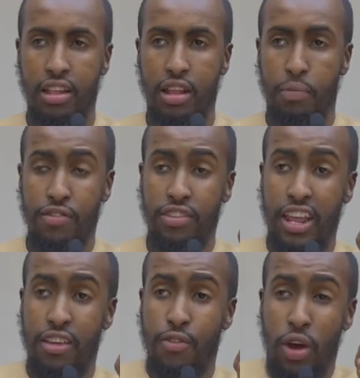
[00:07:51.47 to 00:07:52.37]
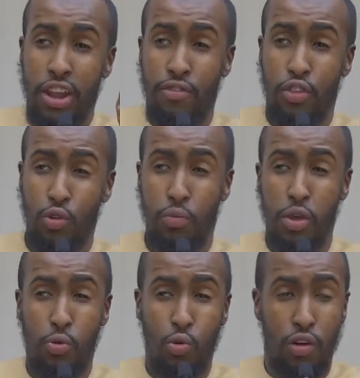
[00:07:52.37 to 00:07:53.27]
the Prophet said, if one of those
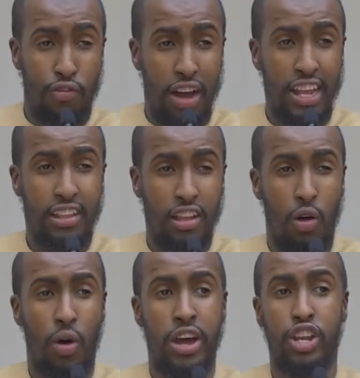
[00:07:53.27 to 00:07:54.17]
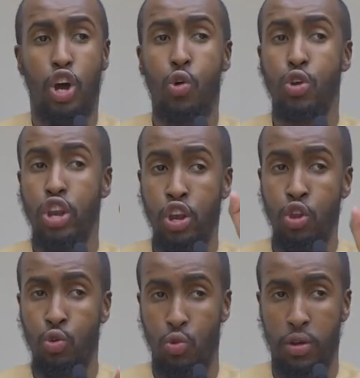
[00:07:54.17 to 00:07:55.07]
people who are fighting the Khawarij only
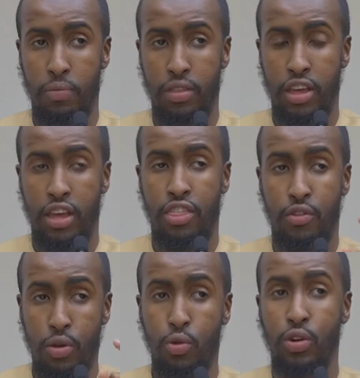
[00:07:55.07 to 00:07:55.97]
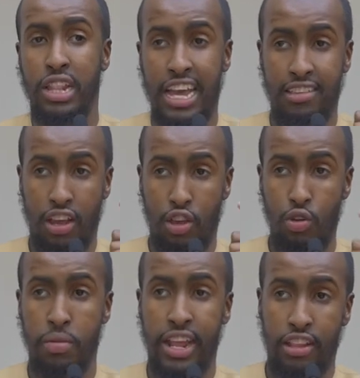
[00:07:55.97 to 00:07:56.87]
knew the reward that is
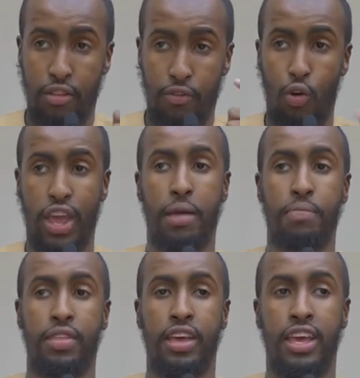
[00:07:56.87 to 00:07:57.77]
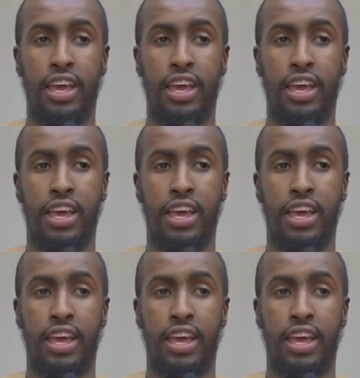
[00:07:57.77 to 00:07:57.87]
accumulated for him